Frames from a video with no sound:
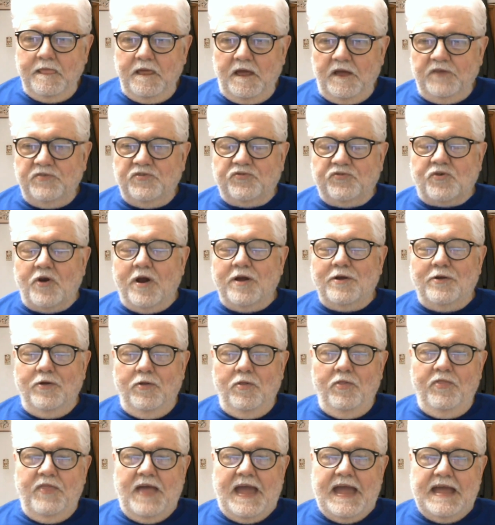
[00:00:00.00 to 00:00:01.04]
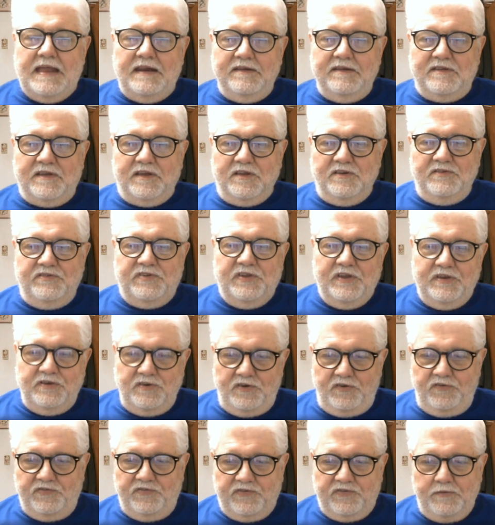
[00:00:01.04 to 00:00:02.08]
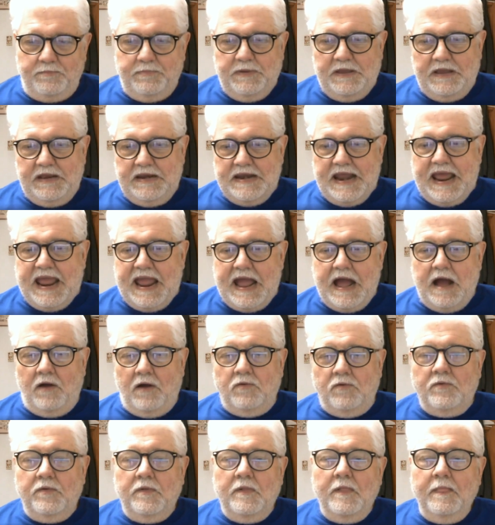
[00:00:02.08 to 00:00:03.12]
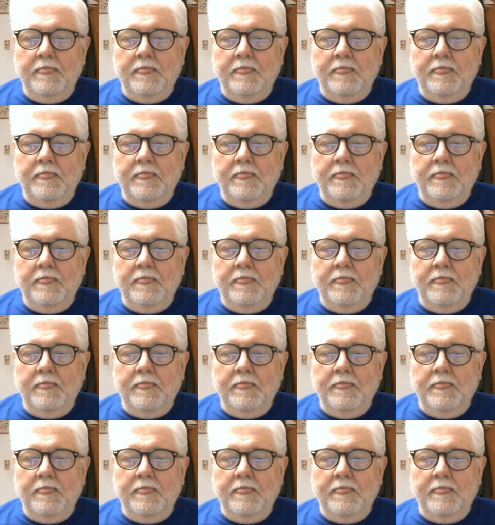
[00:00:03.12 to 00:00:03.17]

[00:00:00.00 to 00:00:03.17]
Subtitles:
struggle that continues to be now.